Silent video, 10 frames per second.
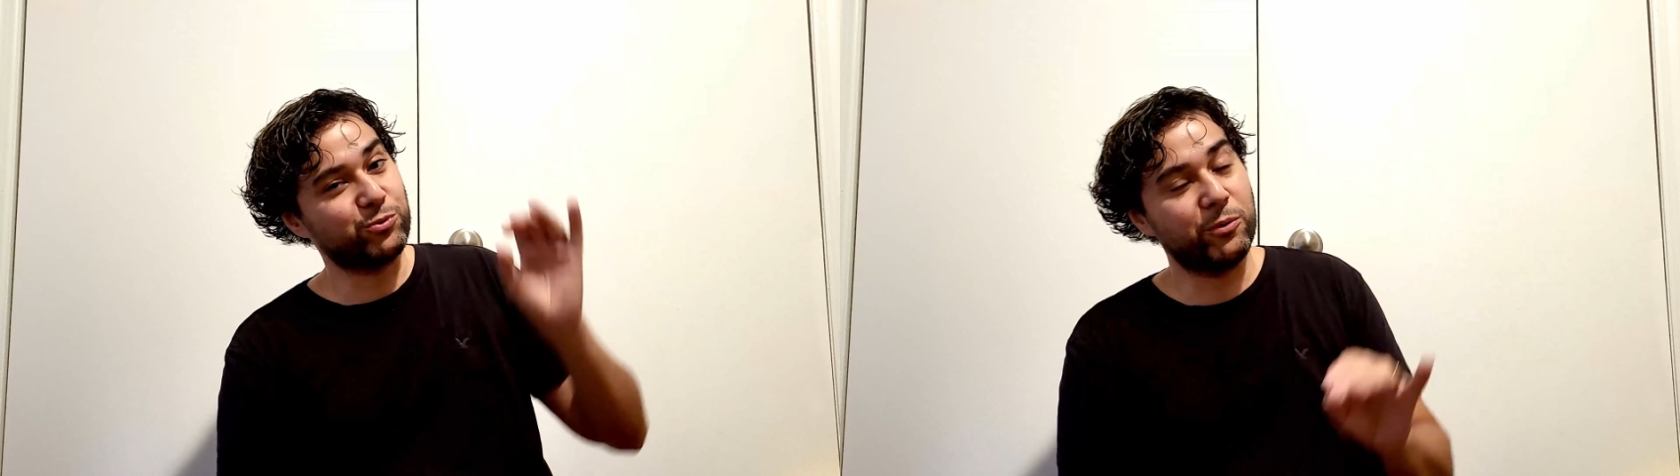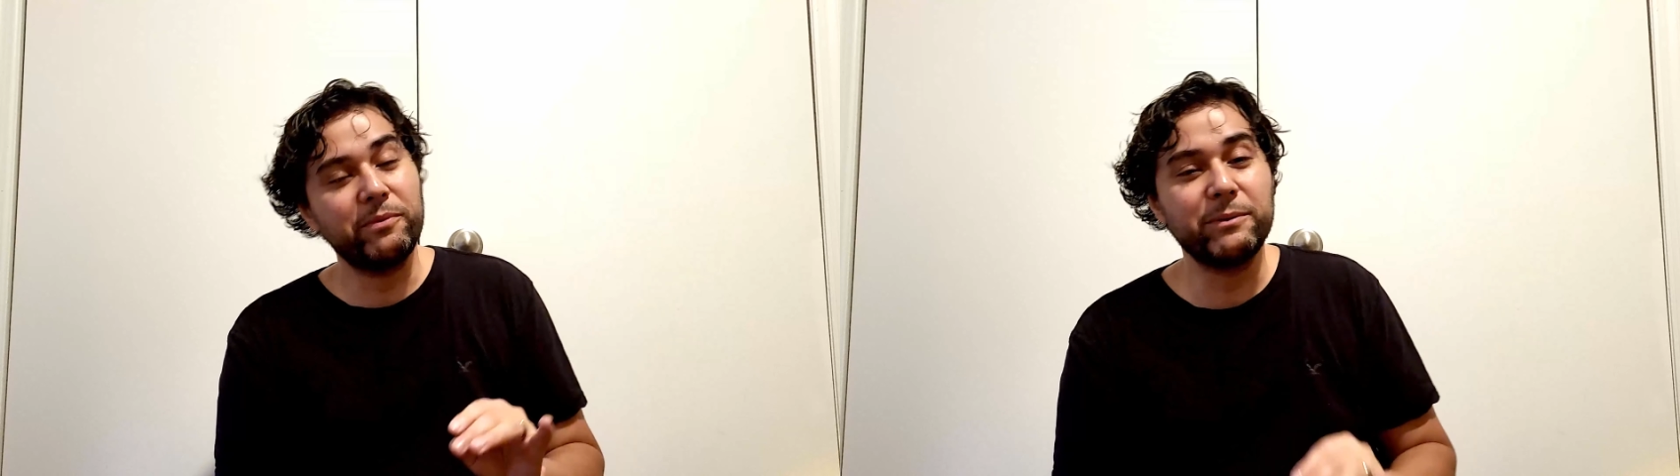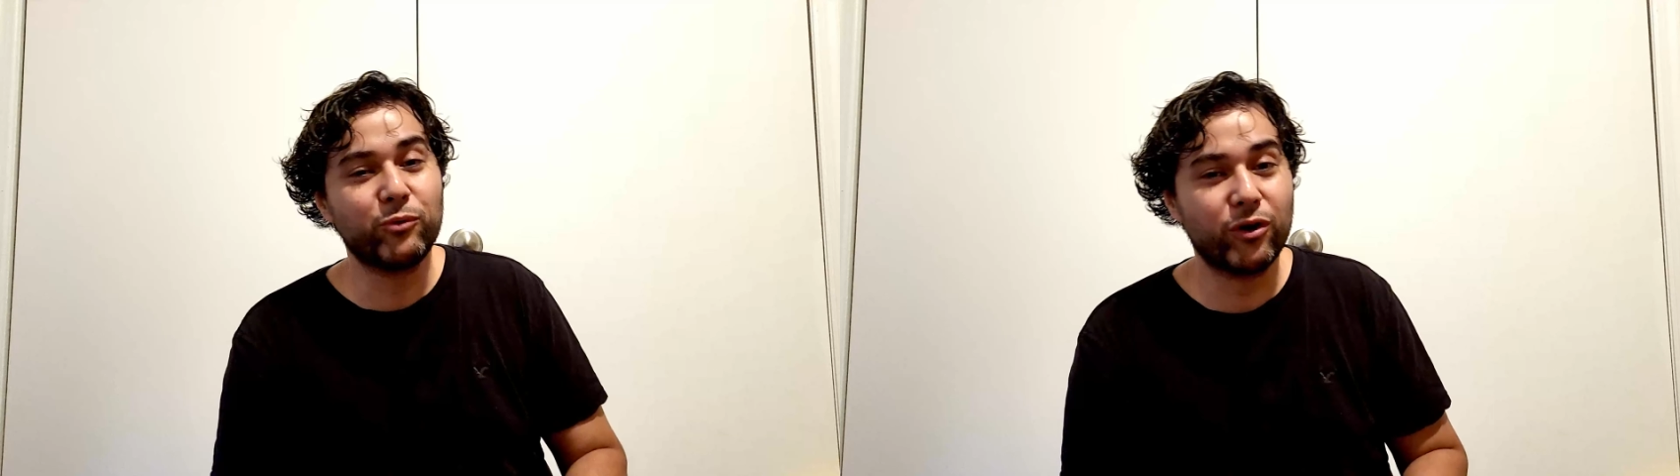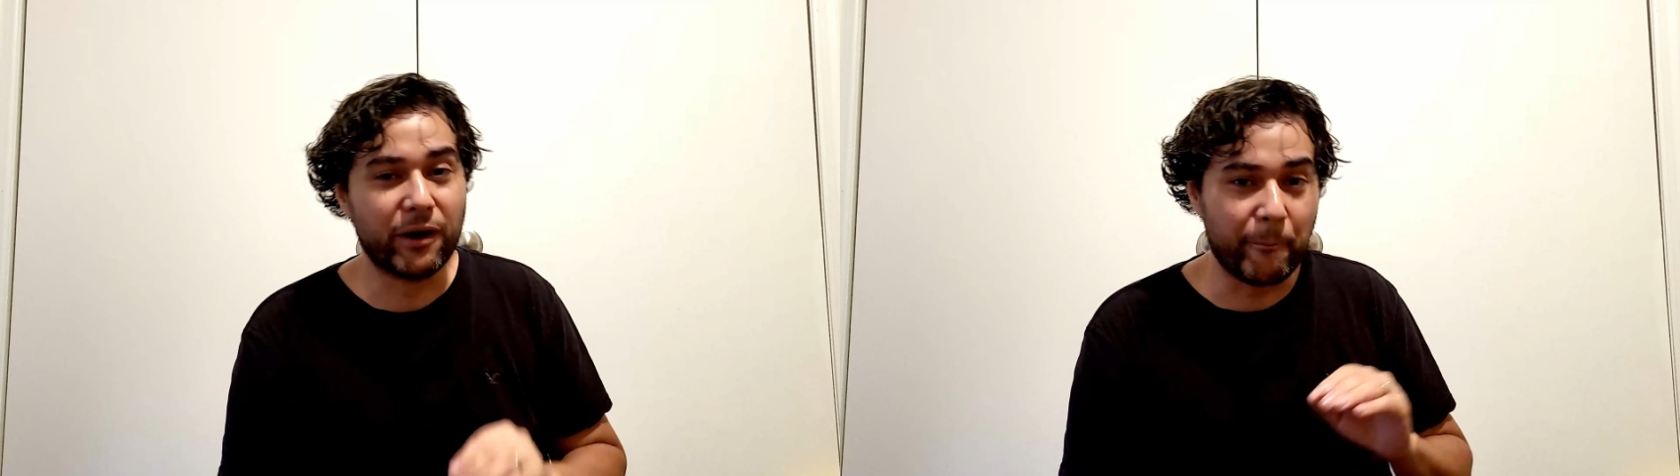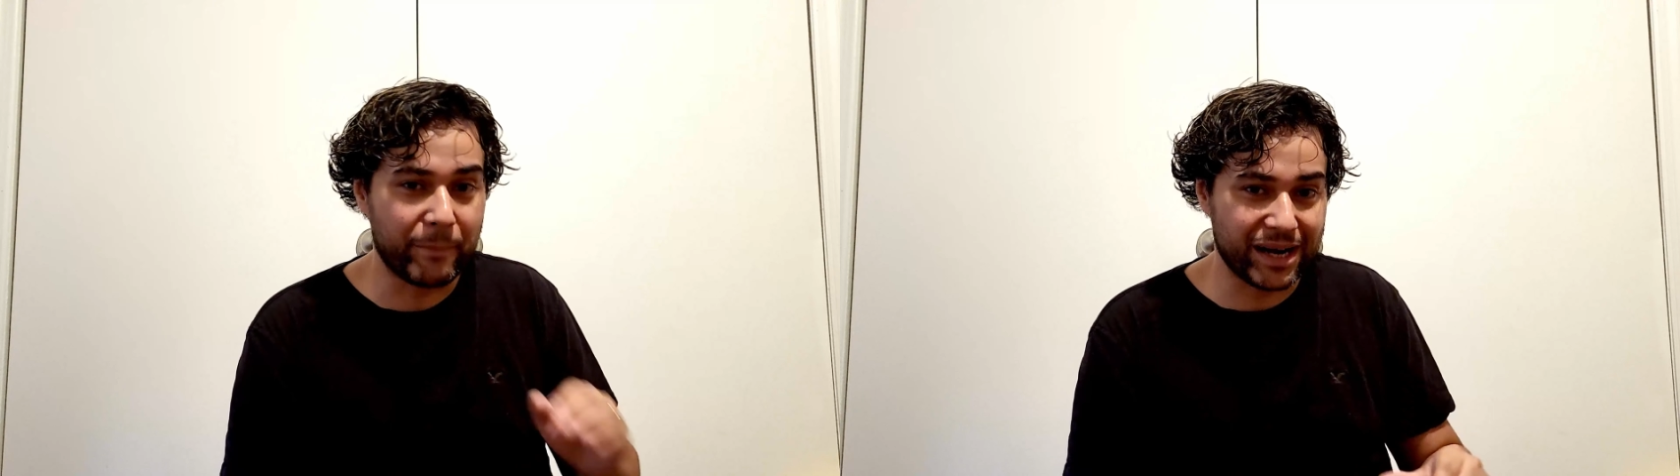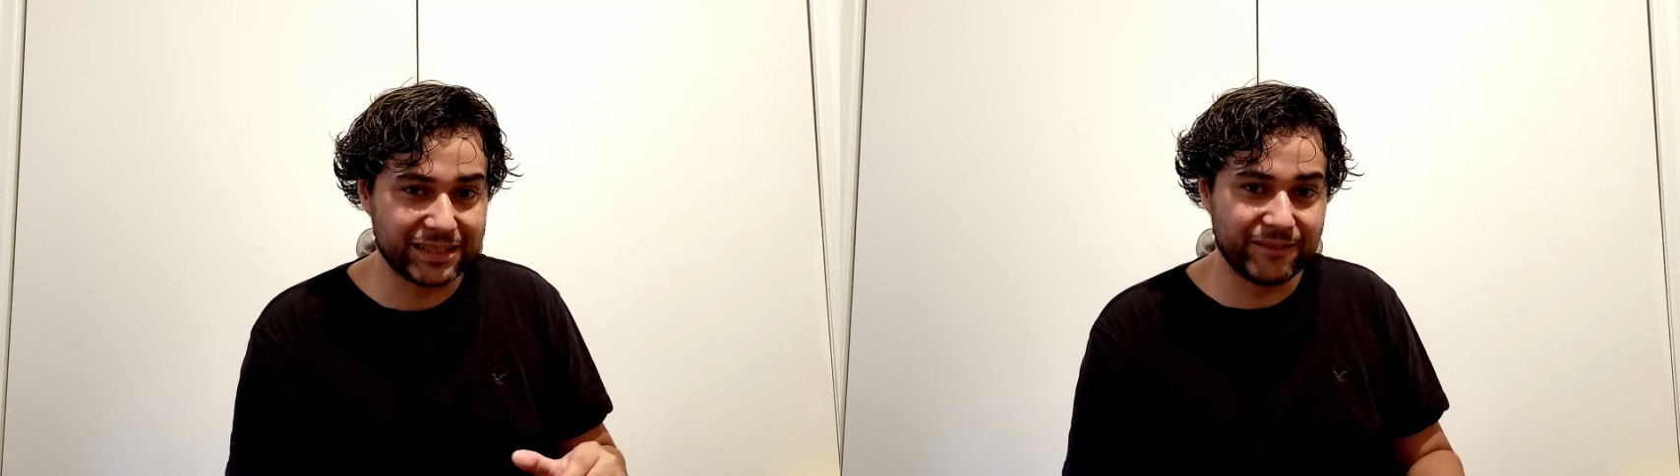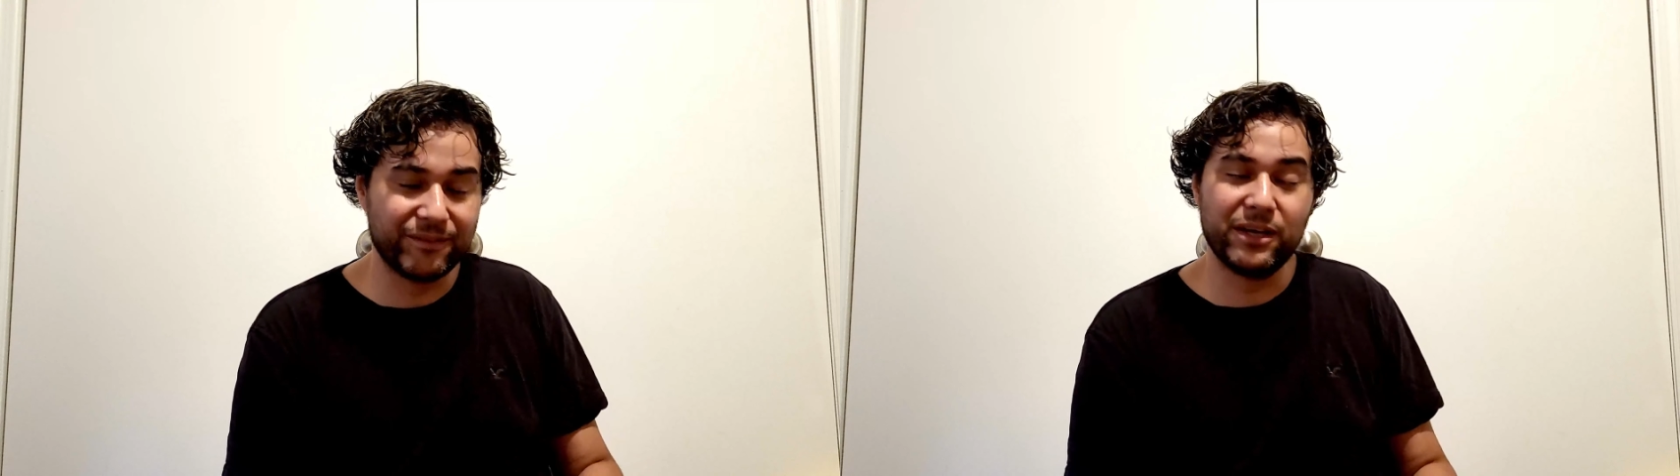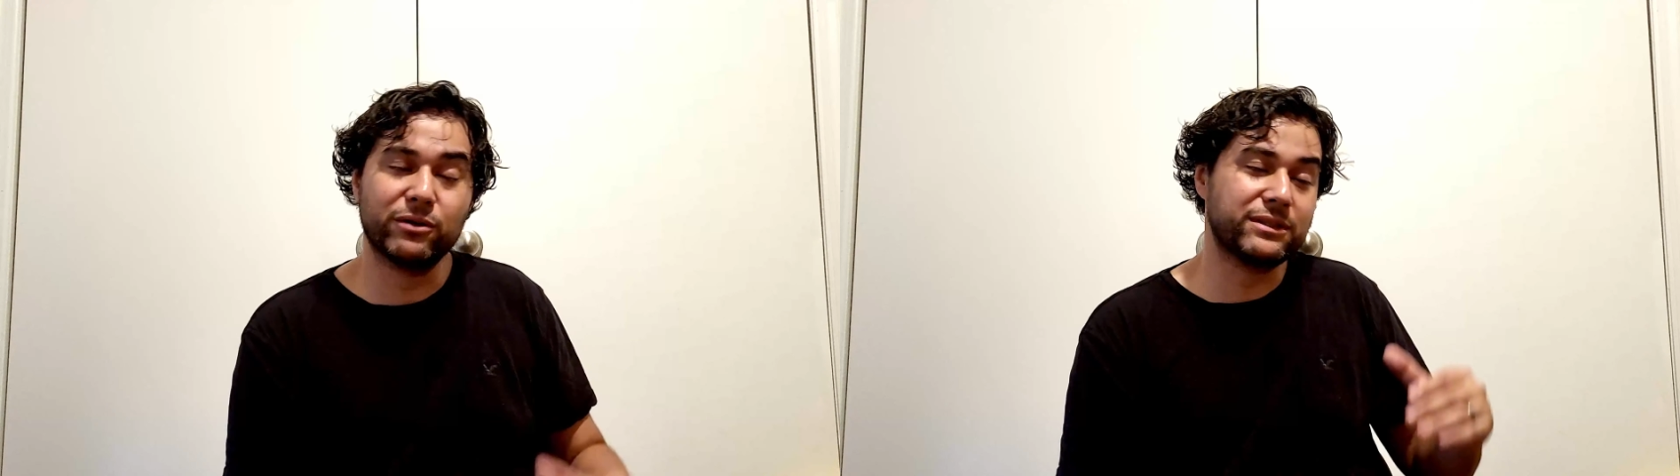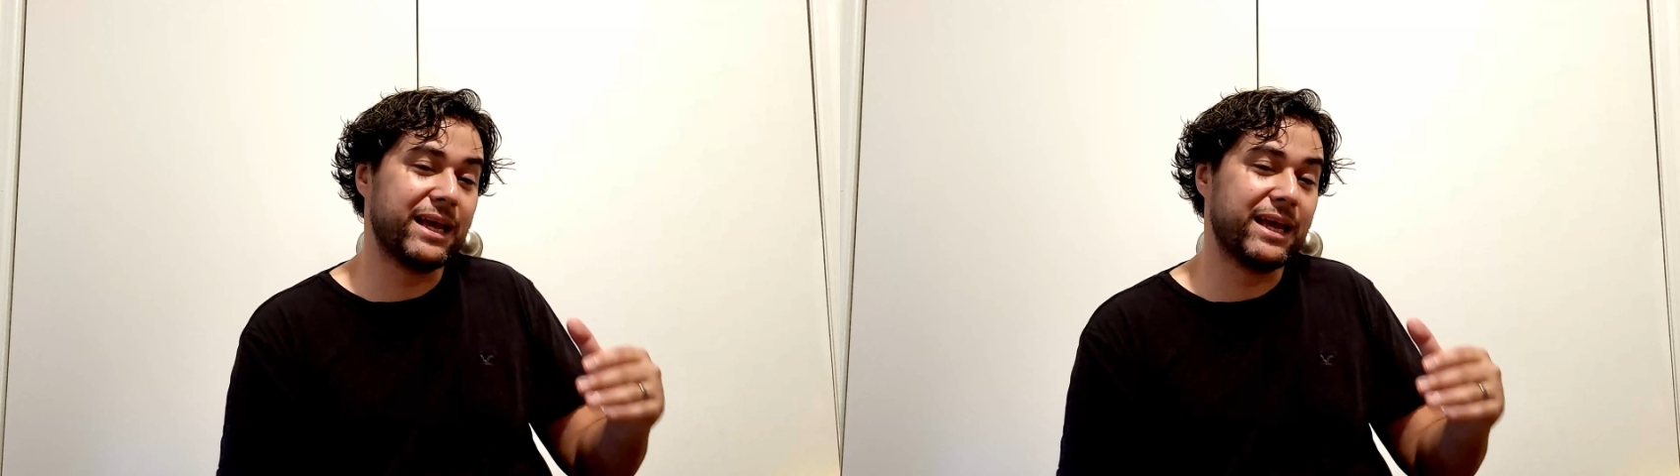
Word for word: will be more unboxing videos